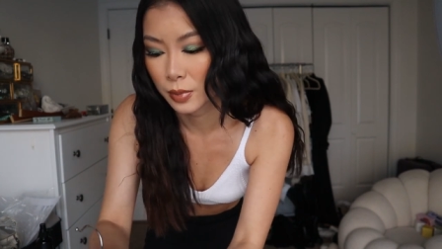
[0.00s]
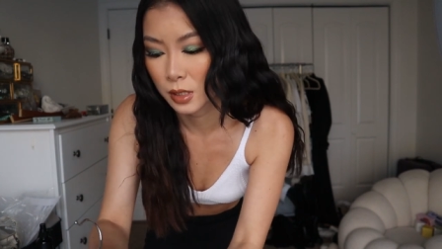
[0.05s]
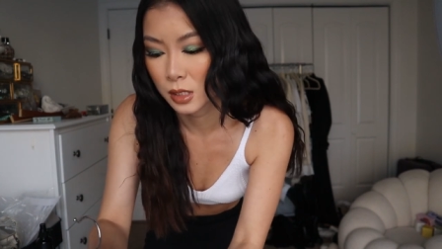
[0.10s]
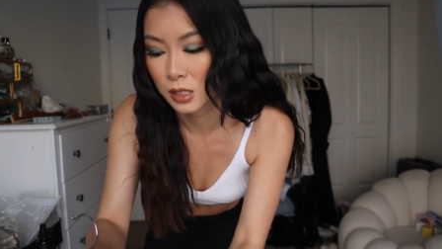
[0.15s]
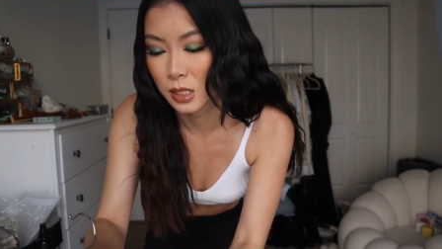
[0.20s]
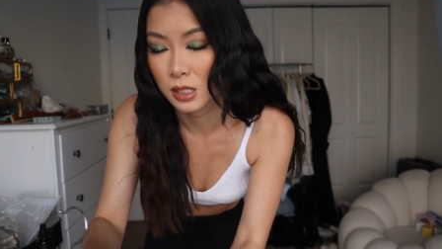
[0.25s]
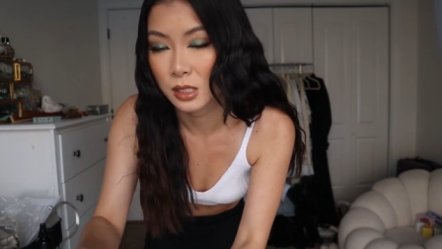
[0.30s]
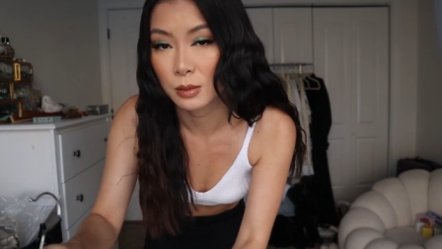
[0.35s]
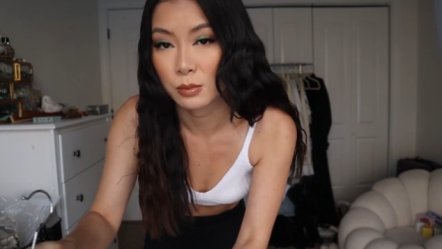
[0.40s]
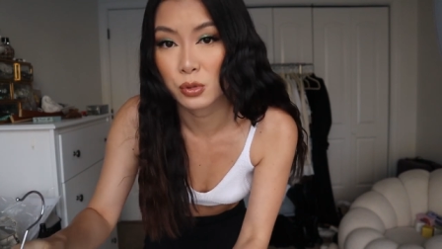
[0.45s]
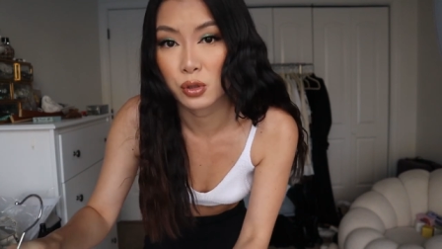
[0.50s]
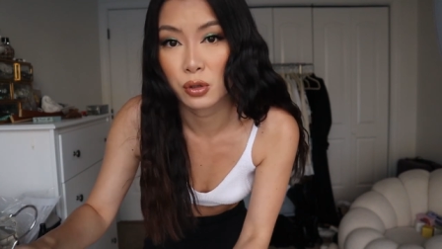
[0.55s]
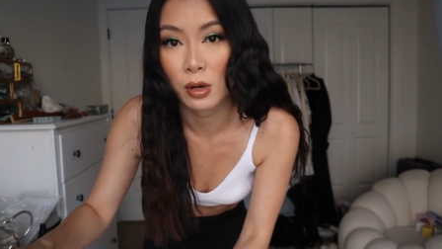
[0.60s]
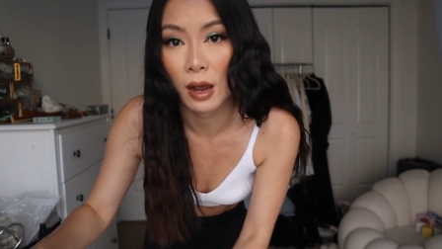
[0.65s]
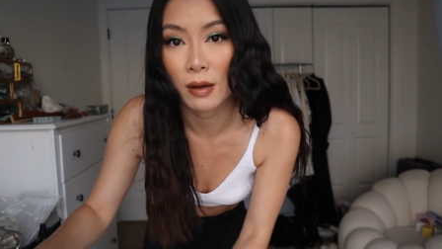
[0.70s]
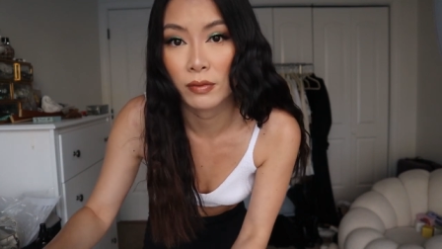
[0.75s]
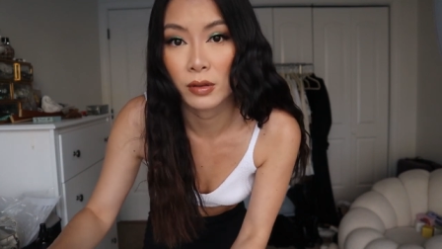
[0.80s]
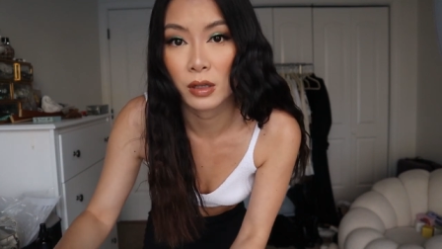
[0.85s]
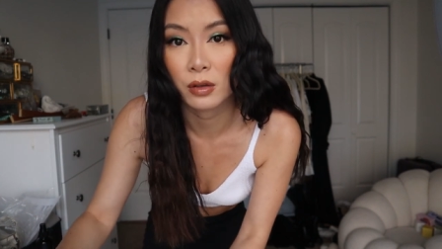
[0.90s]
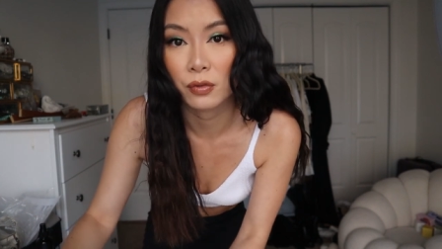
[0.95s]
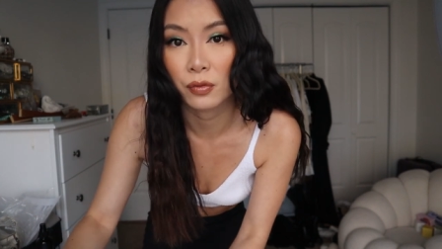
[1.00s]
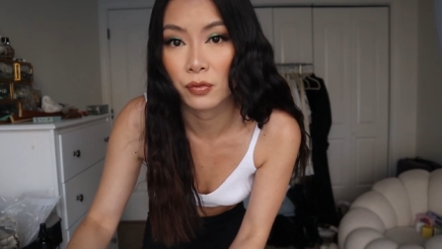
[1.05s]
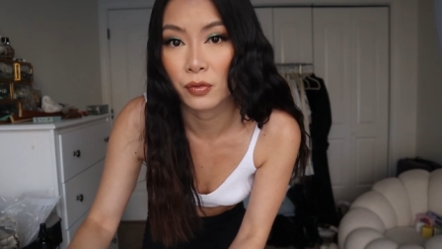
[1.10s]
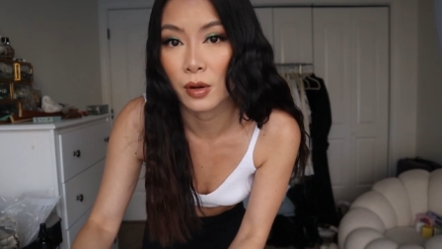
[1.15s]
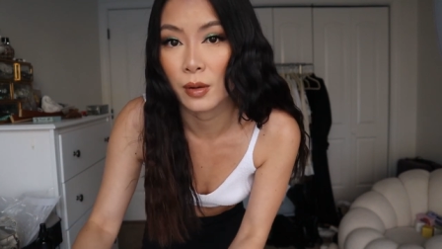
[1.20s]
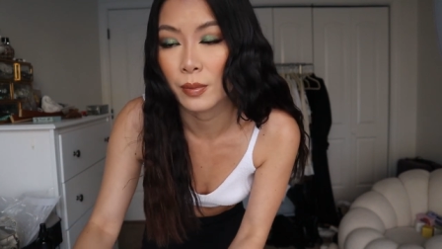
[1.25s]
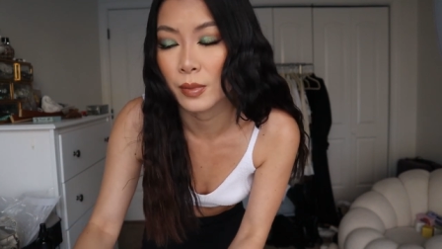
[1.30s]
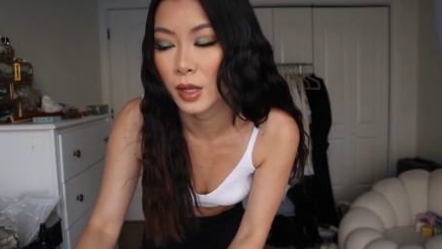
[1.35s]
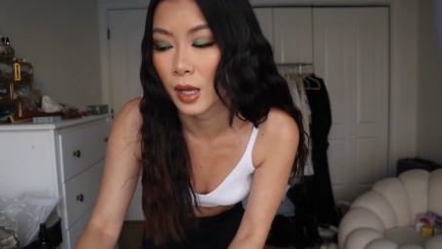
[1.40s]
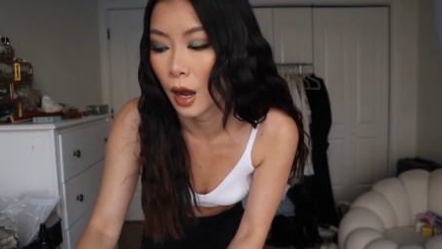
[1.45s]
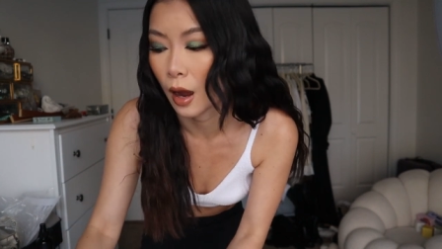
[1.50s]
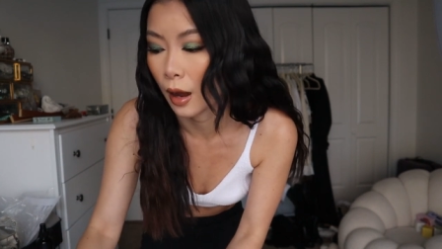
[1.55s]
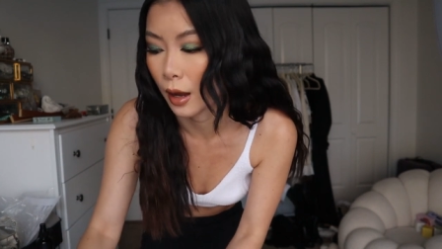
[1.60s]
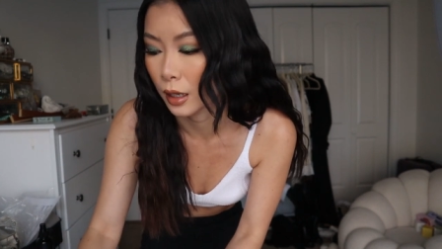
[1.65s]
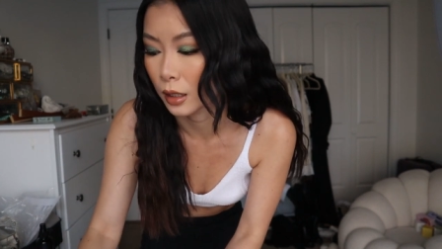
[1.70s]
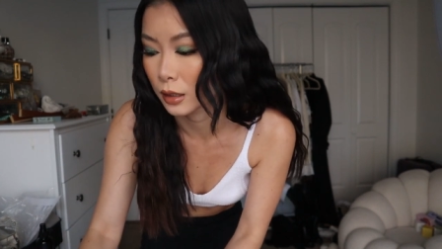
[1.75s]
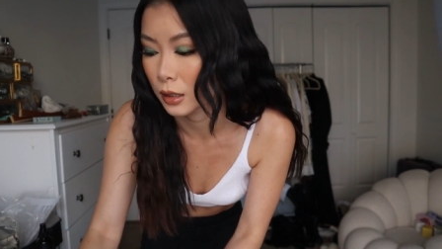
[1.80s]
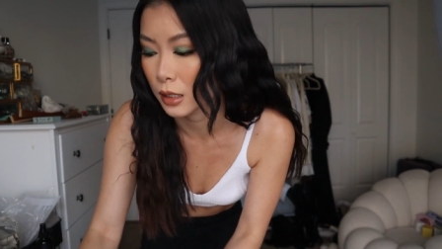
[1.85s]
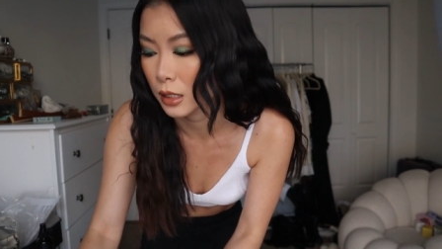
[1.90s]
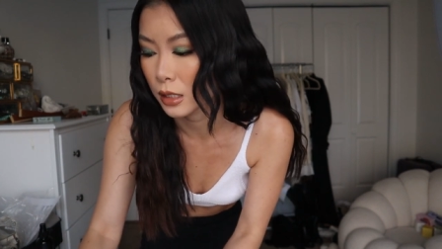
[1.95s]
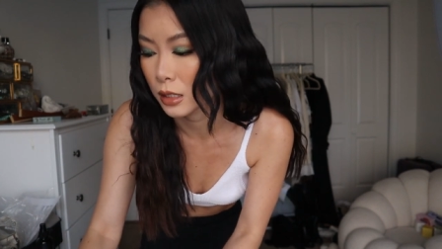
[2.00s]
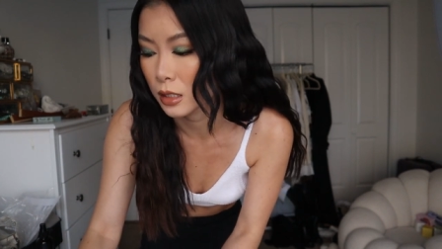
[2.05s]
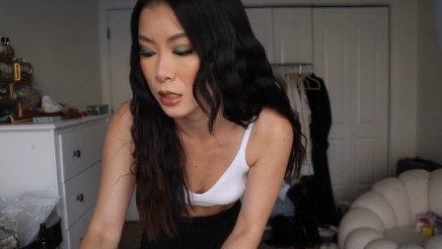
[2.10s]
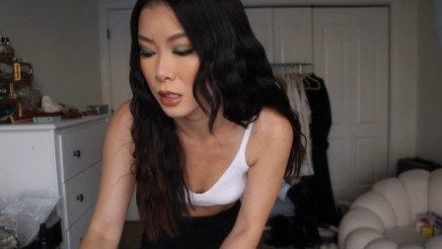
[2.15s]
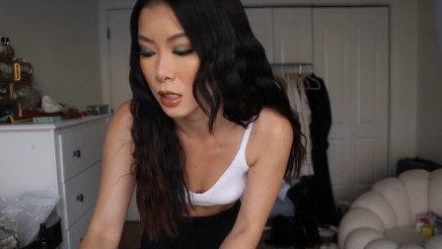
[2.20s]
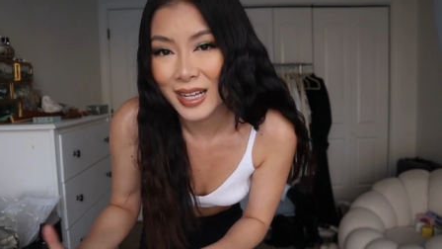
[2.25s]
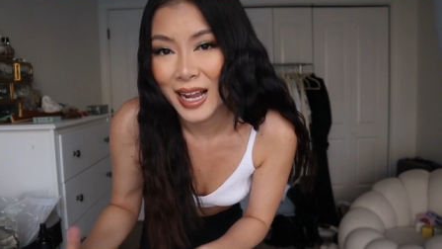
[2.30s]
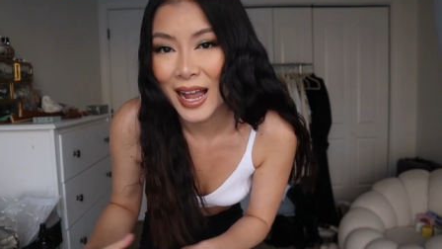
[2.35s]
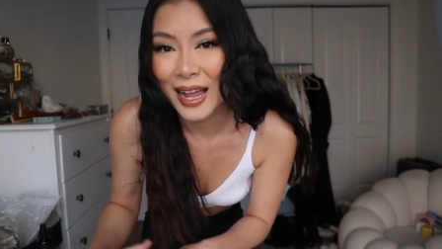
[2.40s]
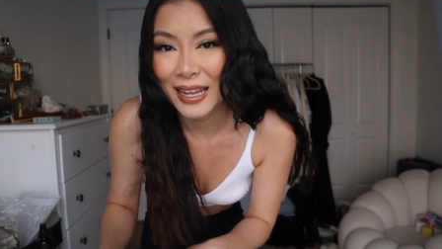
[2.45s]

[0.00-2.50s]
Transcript: but since I'm traveling from the island,